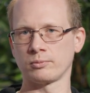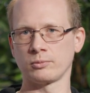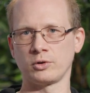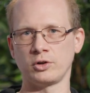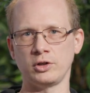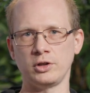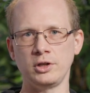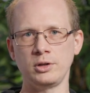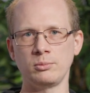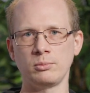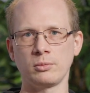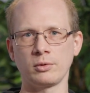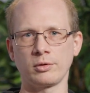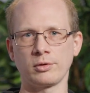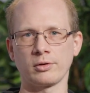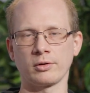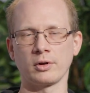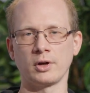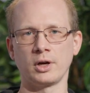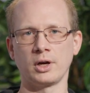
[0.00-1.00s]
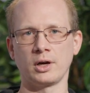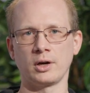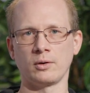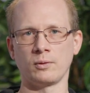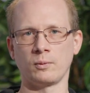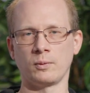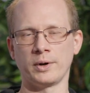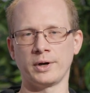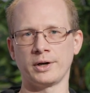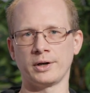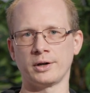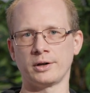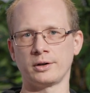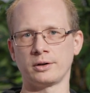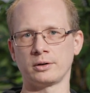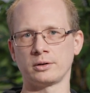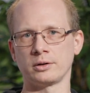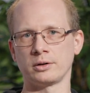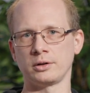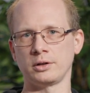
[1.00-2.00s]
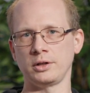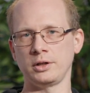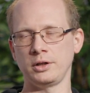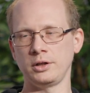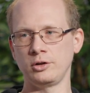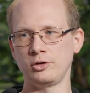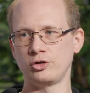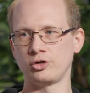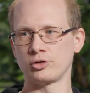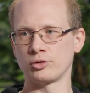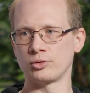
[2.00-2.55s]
teams, where each